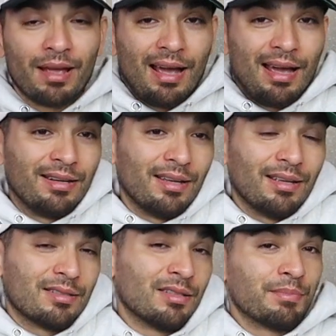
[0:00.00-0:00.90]
And
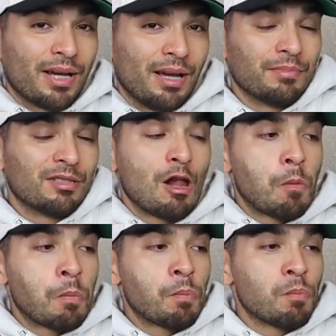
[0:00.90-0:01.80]
sometimes
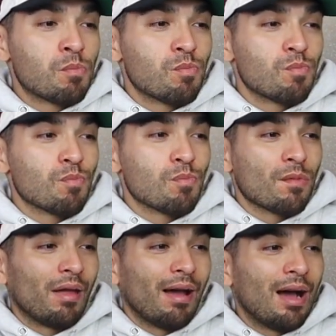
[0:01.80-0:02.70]

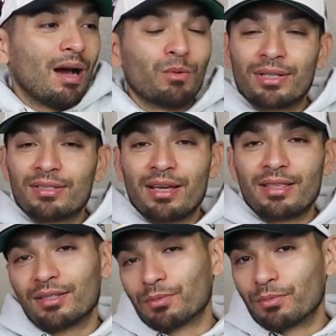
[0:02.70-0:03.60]
I wouldn't say
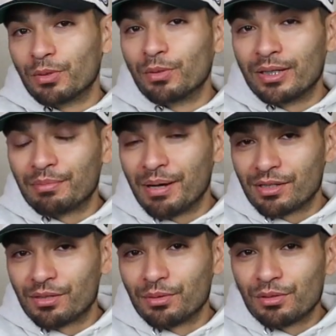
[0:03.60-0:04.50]
that it's ruined my
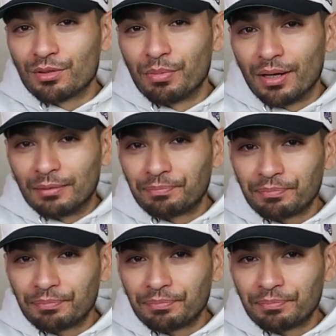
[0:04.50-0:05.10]
shoes, but